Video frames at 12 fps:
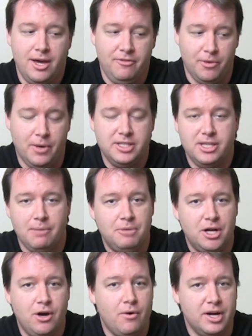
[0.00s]
If you want something
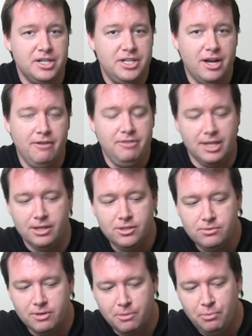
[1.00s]
to go on a shelf that
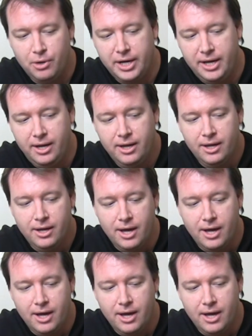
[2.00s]
looks real pretty,